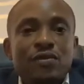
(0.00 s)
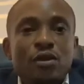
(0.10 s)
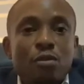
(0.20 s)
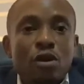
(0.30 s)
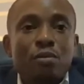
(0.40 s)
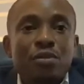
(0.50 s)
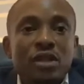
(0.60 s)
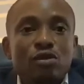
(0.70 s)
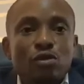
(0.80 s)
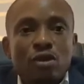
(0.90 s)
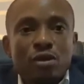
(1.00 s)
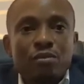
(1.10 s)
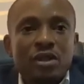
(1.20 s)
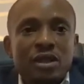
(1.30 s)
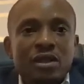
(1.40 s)
from company to
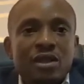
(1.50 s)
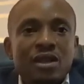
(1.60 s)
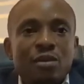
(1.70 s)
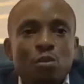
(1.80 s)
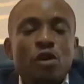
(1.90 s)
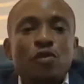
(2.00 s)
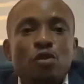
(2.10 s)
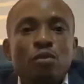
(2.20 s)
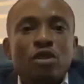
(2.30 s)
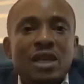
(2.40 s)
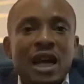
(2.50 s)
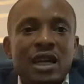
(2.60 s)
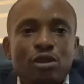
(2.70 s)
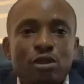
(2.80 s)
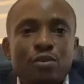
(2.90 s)
company, but if you must
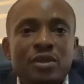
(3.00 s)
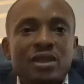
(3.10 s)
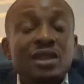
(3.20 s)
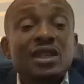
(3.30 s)
adopt,